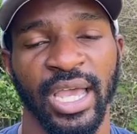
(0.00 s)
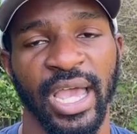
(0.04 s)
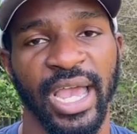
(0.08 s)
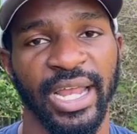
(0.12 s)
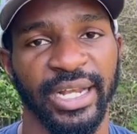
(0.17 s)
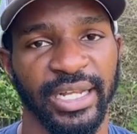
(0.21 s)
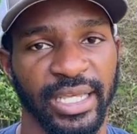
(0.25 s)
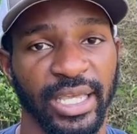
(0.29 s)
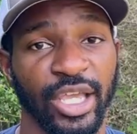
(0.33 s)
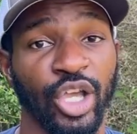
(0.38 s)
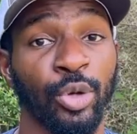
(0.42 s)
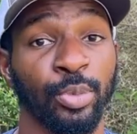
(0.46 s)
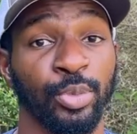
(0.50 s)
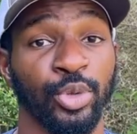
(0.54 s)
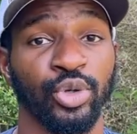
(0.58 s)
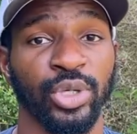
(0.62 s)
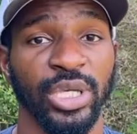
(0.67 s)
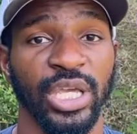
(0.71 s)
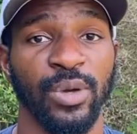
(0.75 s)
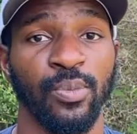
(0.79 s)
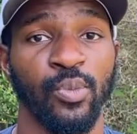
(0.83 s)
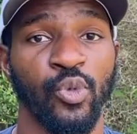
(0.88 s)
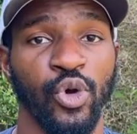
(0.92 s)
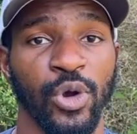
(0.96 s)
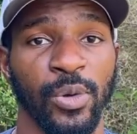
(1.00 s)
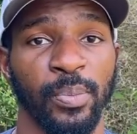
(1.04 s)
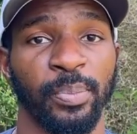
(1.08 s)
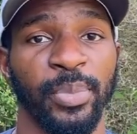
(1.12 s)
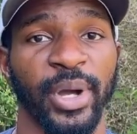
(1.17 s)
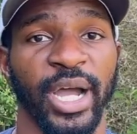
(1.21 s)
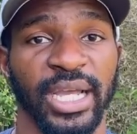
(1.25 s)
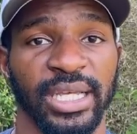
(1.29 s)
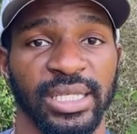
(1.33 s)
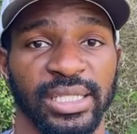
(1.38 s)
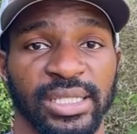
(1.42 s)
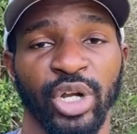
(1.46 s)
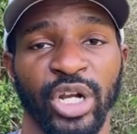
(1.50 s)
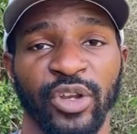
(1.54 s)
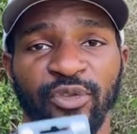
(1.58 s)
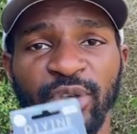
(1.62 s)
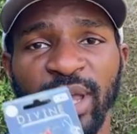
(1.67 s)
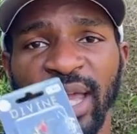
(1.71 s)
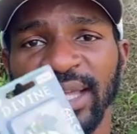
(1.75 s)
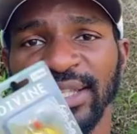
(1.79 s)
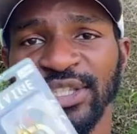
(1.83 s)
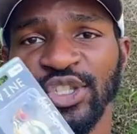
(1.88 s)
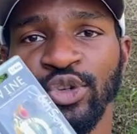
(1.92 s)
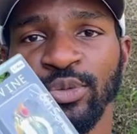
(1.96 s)
and they help you get more bites. But if you
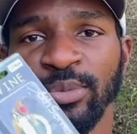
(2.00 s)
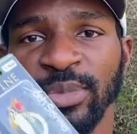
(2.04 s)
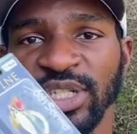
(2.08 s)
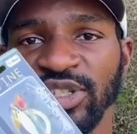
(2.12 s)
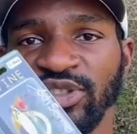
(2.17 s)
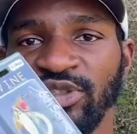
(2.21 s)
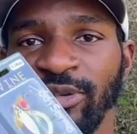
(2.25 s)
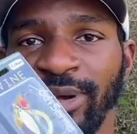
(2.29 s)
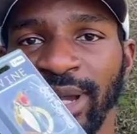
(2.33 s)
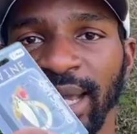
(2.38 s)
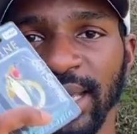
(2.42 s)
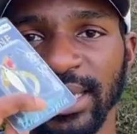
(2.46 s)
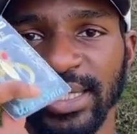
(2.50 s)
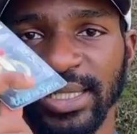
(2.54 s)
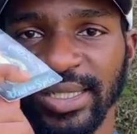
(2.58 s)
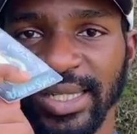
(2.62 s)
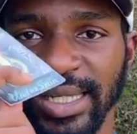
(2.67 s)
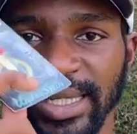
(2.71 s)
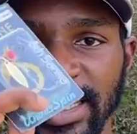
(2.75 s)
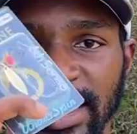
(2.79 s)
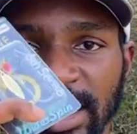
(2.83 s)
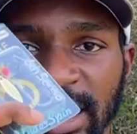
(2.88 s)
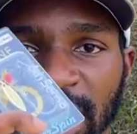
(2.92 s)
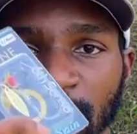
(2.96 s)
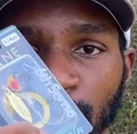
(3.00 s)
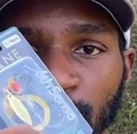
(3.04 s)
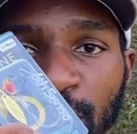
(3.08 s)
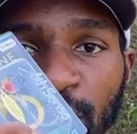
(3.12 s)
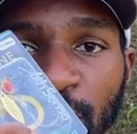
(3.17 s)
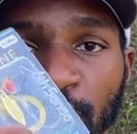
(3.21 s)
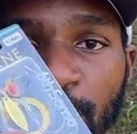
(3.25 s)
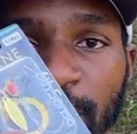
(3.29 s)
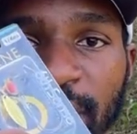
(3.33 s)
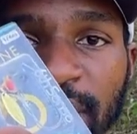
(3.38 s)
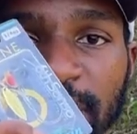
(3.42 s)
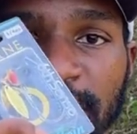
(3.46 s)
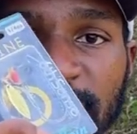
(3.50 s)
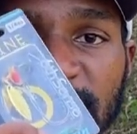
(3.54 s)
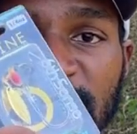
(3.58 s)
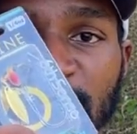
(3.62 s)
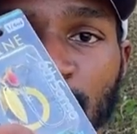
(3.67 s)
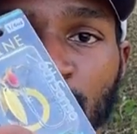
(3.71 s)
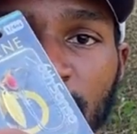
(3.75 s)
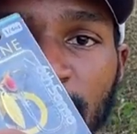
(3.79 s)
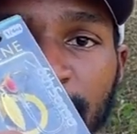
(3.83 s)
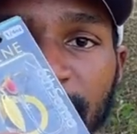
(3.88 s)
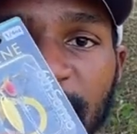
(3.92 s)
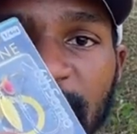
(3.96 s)
have too much grass, just stick with the regular
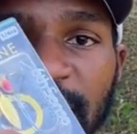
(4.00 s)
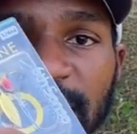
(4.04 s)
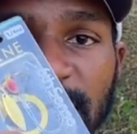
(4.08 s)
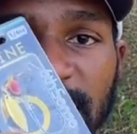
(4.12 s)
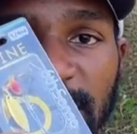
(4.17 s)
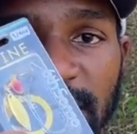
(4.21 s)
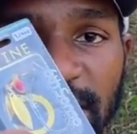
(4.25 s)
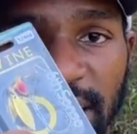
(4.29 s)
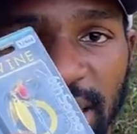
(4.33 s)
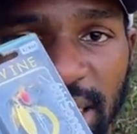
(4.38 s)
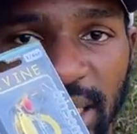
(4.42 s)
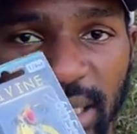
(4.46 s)
swim bait jig